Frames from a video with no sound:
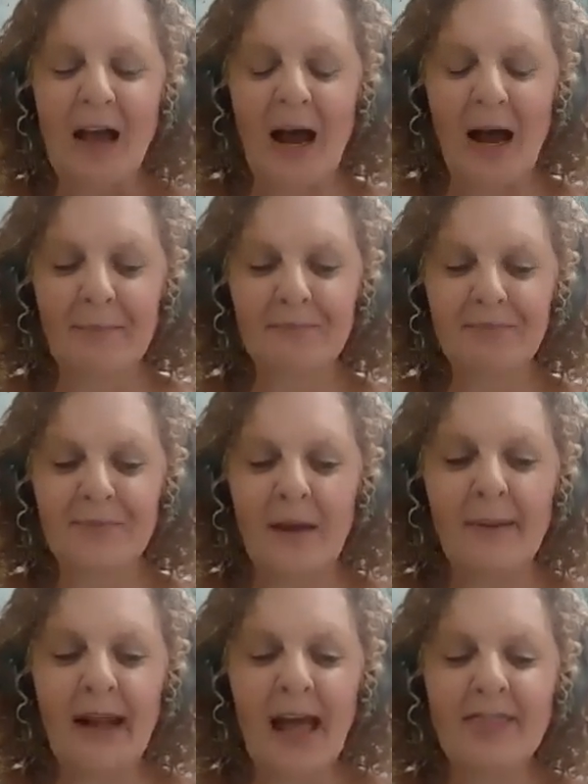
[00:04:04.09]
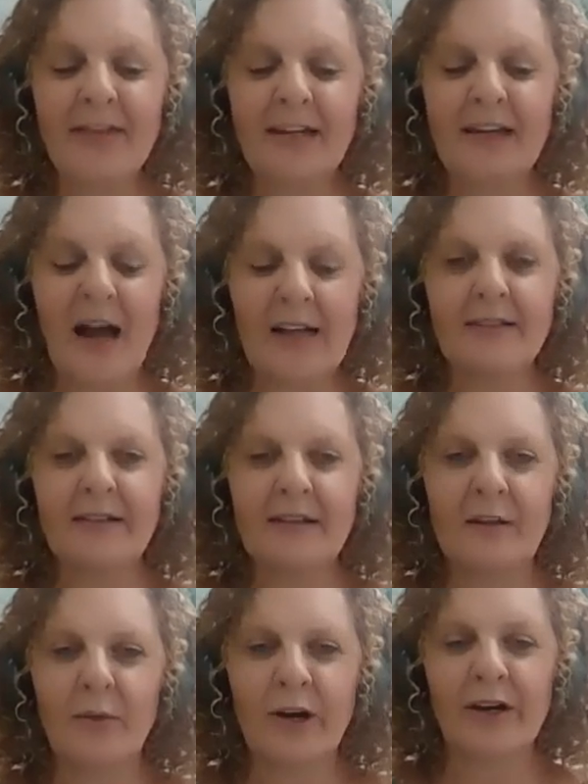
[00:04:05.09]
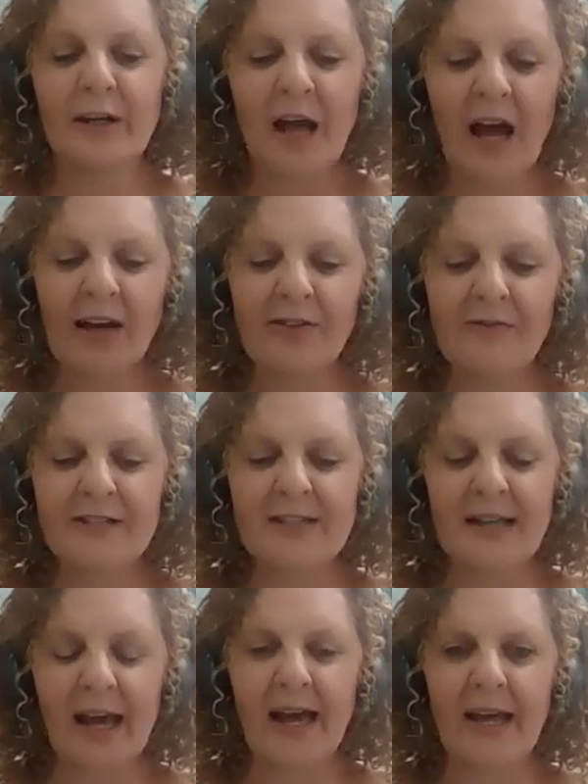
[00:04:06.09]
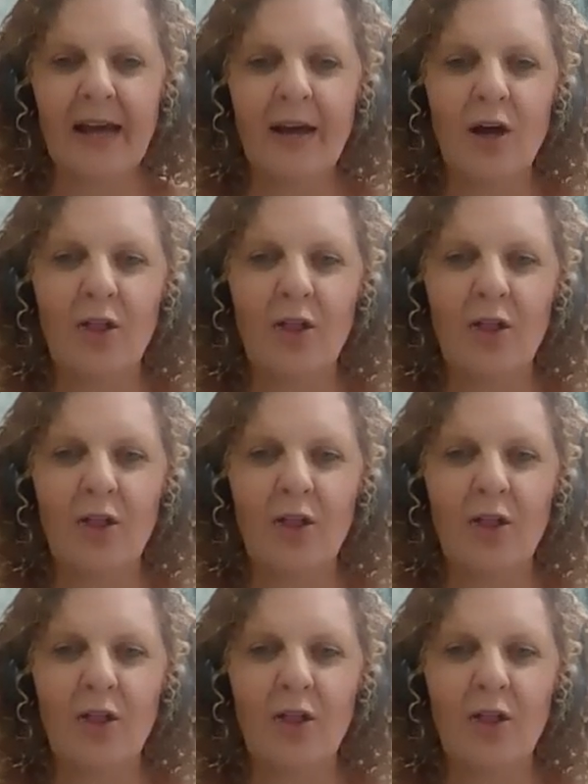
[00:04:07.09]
But Anthony, we're going to kind of today,